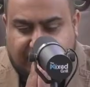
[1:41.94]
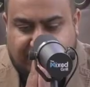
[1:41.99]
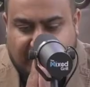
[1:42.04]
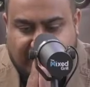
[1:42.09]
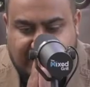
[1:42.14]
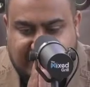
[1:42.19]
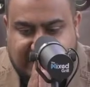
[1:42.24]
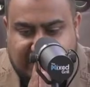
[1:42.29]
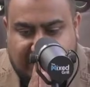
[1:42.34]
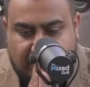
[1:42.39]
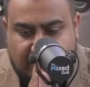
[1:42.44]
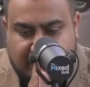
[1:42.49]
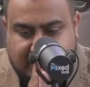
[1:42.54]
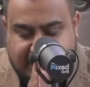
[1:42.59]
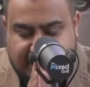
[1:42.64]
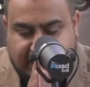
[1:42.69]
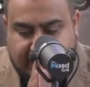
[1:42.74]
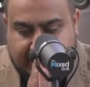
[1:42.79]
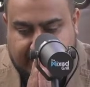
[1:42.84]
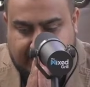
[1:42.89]
first thing I want to
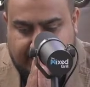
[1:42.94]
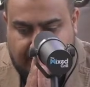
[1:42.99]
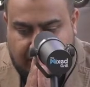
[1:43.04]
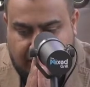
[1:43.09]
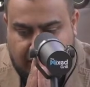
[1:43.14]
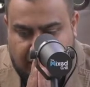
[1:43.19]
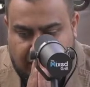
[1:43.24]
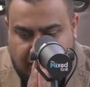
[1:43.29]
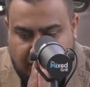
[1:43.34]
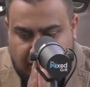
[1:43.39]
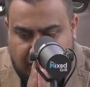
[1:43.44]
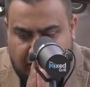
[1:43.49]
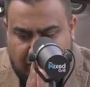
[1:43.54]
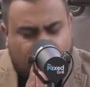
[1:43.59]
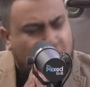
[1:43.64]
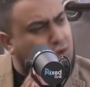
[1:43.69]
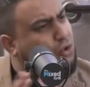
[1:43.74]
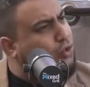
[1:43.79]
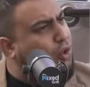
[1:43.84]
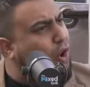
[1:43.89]
say,
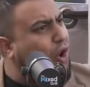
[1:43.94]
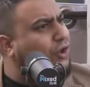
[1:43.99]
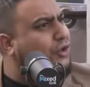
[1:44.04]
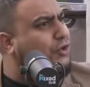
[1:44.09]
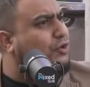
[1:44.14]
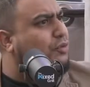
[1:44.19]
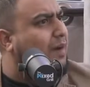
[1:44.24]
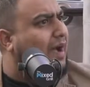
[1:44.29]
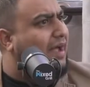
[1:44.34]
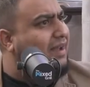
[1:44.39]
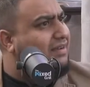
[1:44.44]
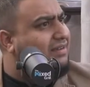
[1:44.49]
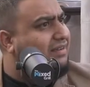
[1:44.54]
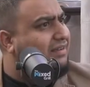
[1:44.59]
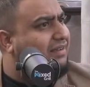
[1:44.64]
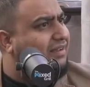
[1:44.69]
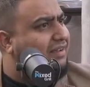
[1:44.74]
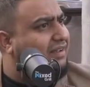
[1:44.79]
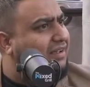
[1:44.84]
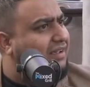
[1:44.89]
who are you, man?
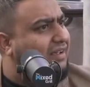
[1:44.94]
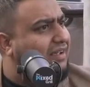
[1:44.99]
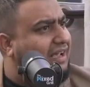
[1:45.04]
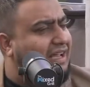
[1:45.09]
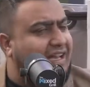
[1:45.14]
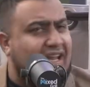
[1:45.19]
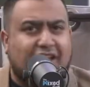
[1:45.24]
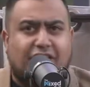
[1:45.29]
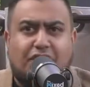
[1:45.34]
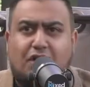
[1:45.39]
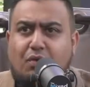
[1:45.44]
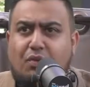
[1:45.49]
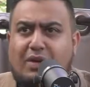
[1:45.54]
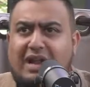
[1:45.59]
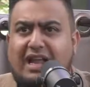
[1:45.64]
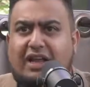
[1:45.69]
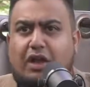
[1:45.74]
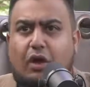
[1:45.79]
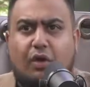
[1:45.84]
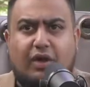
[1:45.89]
Like, you know, when
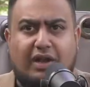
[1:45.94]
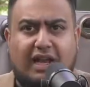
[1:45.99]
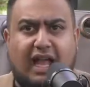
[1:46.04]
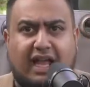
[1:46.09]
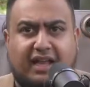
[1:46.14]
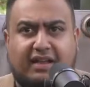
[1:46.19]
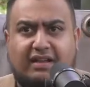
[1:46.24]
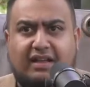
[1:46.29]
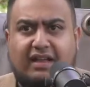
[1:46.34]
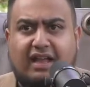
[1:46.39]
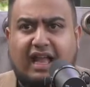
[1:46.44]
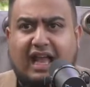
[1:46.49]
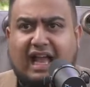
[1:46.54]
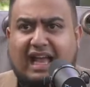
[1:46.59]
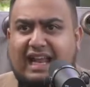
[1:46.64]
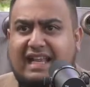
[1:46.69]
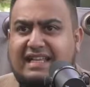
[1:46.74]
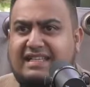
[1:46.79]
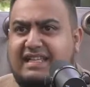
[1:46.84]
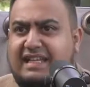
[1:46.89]
I go online
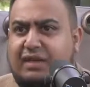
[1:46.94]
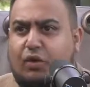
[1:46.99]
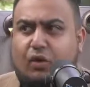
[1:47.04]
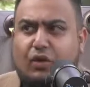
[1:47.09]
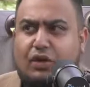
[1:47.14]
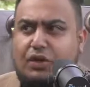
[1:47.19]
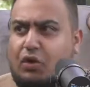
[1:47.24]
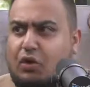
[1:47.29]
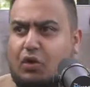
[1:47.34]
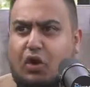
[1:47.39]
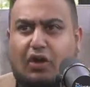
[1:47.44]
and I see all of your